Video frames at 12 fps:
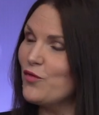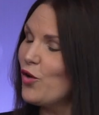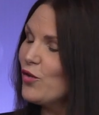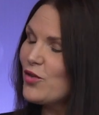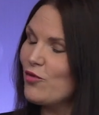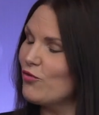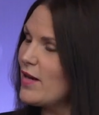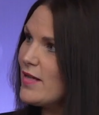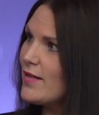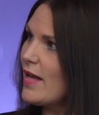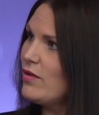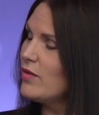you've got
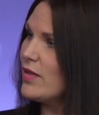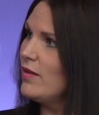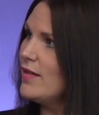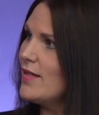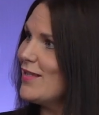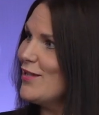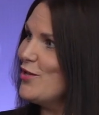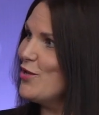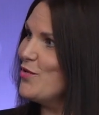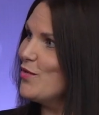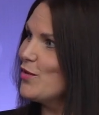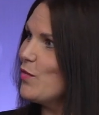great sales lines in
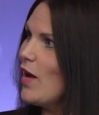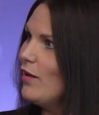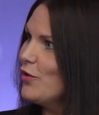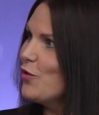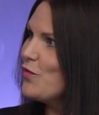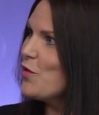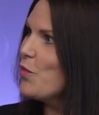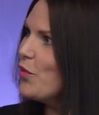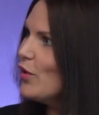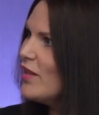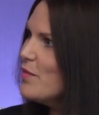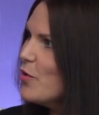you as well. You're pulling